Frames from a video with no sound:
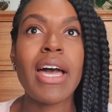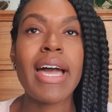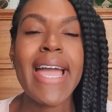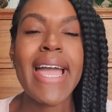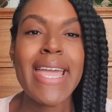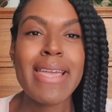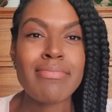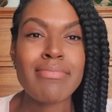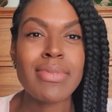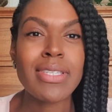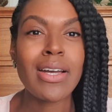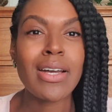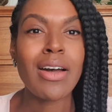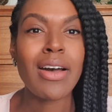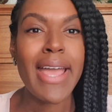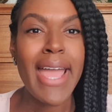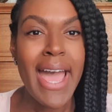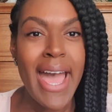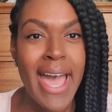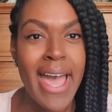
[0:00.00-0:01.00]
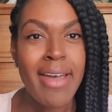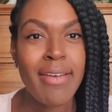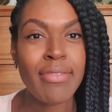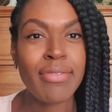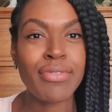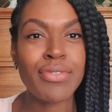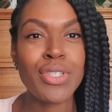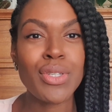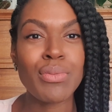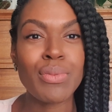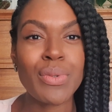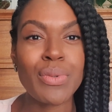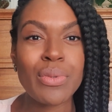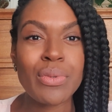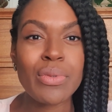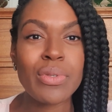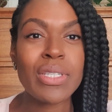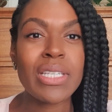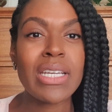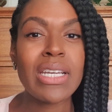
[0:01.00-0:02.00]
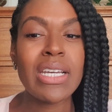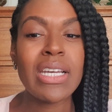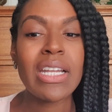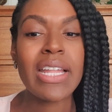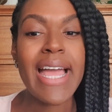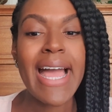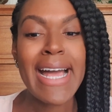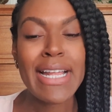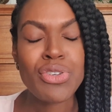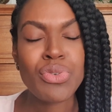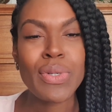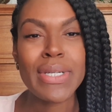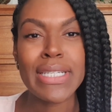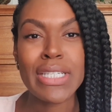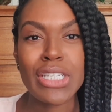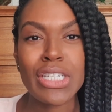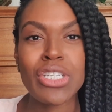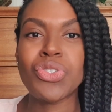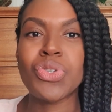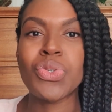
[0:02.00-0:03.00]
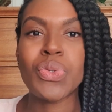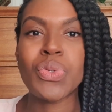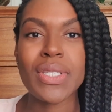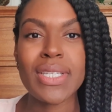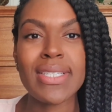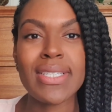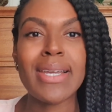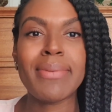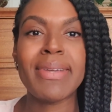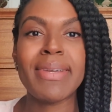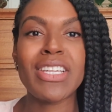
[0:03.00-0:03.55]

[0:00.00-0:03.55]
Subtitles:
aims that I have towards like actual institutional and systemic